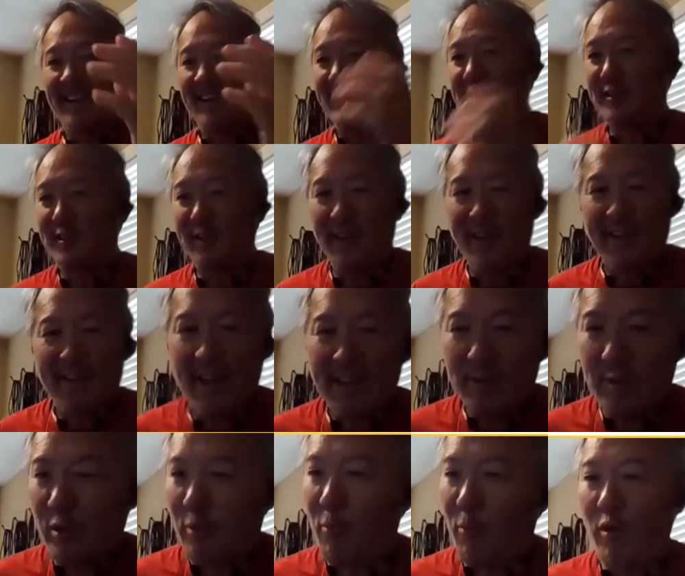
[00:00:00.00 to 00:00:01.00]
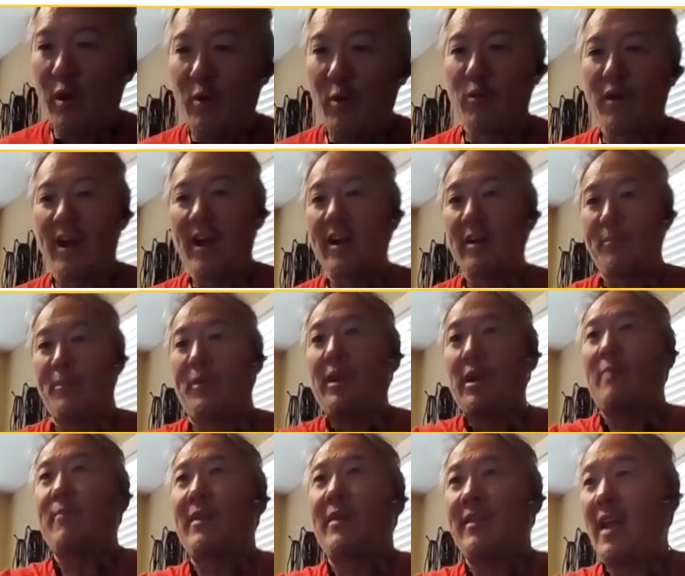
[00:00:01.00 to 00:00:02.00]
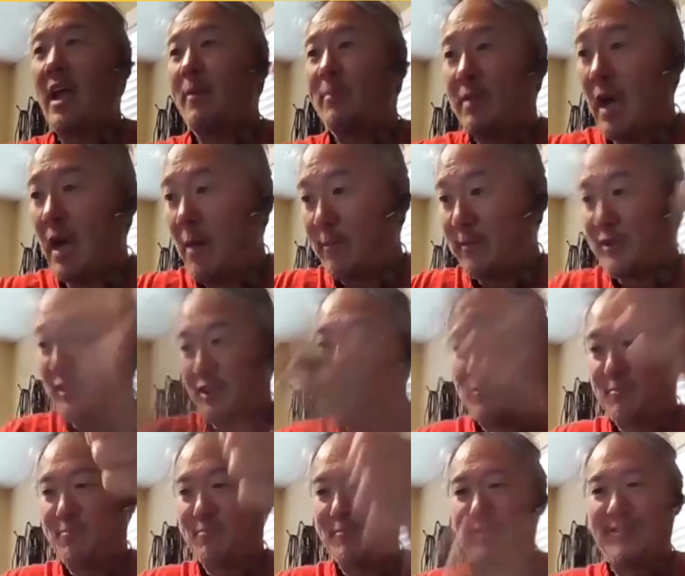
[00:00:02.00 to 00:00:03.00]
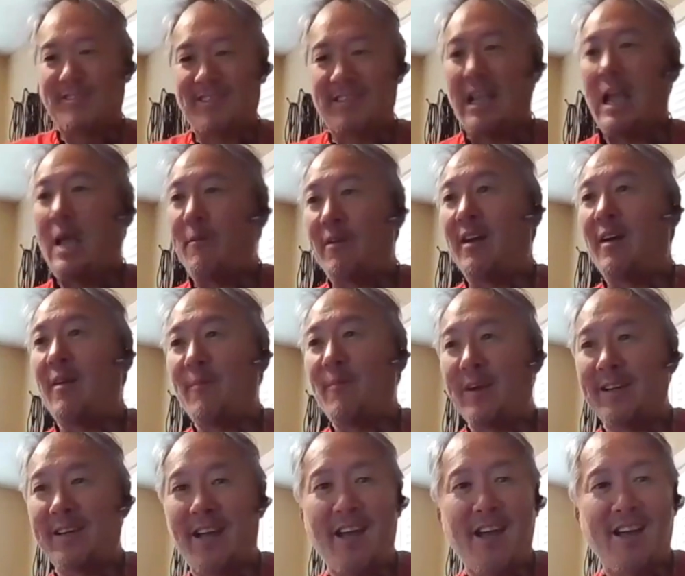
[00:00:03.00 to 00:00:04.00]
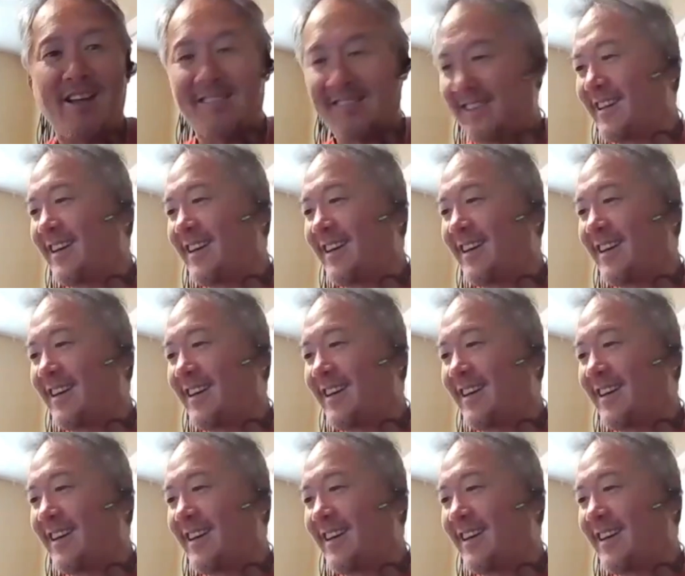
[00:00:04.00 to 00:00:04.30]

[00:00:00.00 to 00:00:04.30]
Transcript: And it got to a point where I had to pick up my laptop and just slam it on my desk.